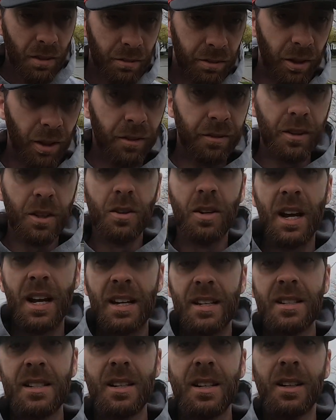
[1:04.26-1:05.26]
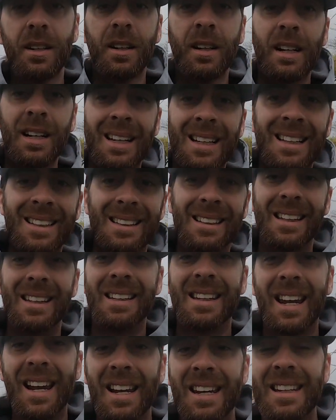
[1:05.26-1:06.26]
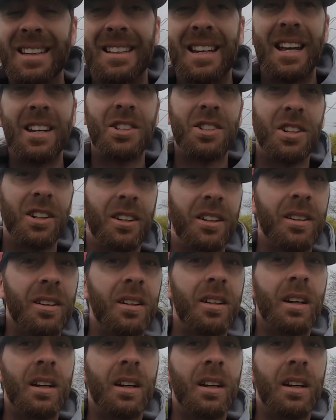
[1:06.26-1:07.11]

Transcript: for a few days, didn't get any attention,